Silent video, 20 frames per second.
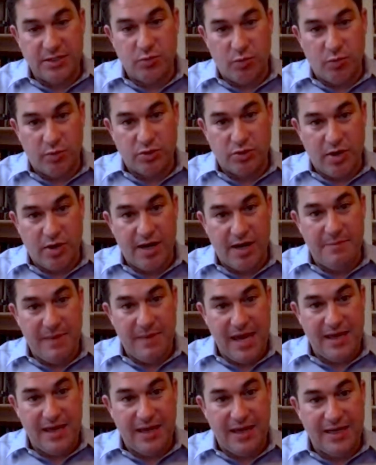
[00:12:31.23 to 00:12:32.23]
we're trying to
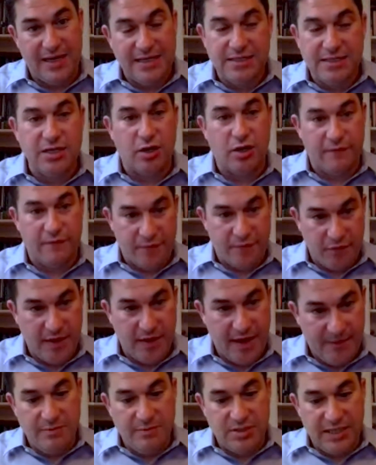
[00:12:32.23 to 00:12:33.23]
make it easier for
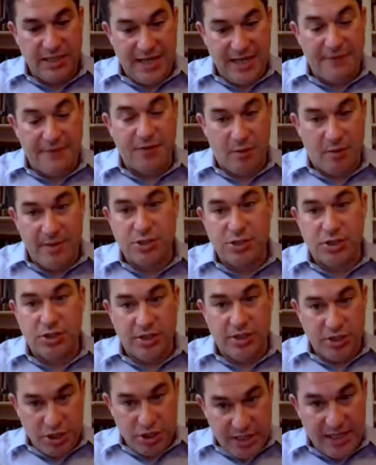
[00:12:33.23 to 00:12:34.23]
them to get their mission
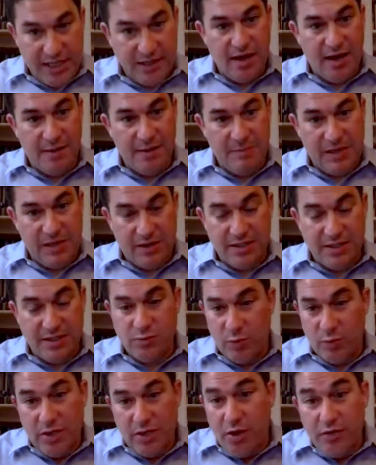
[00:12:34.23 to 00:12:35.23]
achieved because we
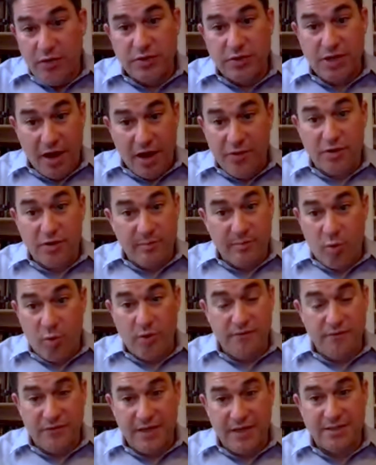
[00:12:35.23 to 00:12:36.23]
know there's other important
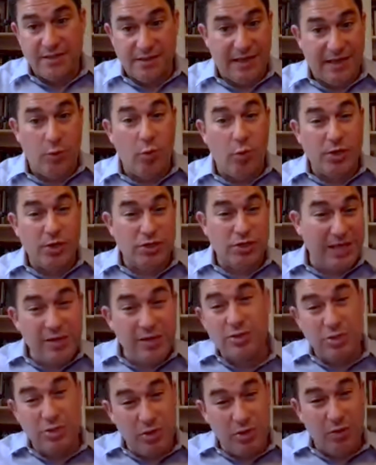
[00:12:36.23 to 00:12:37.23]
things that they wish they could
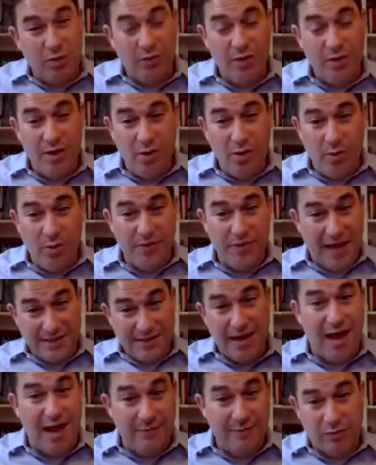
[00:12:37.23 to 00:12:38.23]
do with that
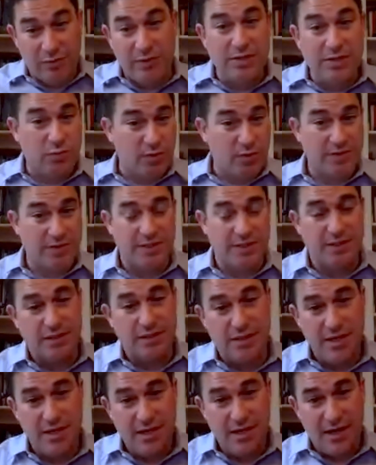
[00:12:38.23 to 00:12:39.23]
time and resources.
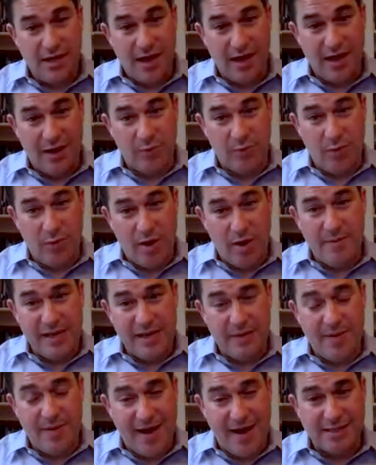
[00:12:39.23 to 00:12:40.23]
Uh, and we want to make it
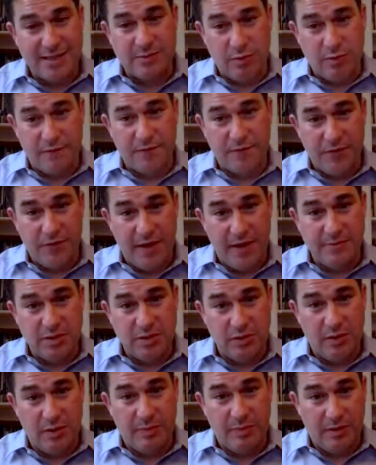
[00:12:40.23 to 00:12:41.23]
possible for them to
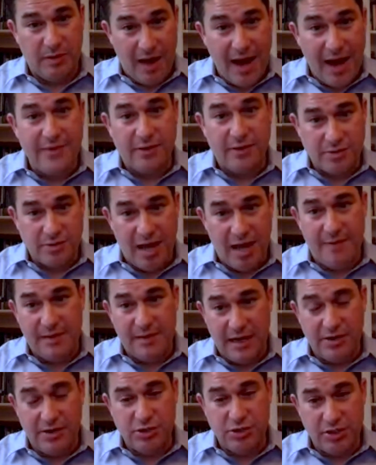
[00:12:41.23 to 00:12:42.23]
apply their time and
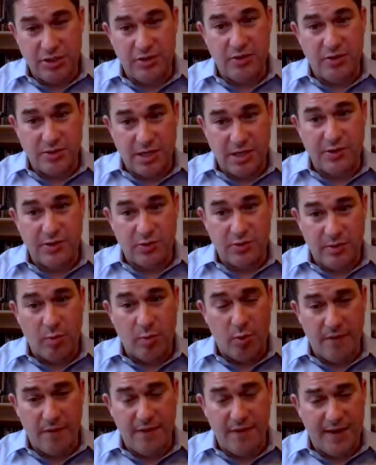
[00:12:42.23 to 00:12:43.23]
energy to those other
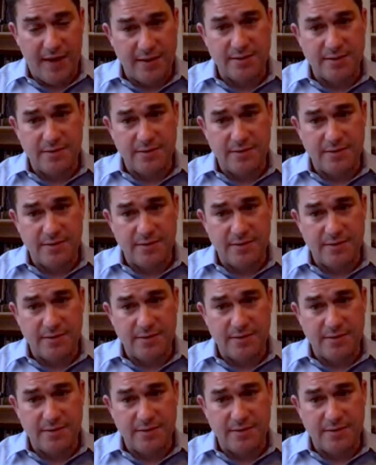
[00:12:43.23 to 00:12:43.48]
important things.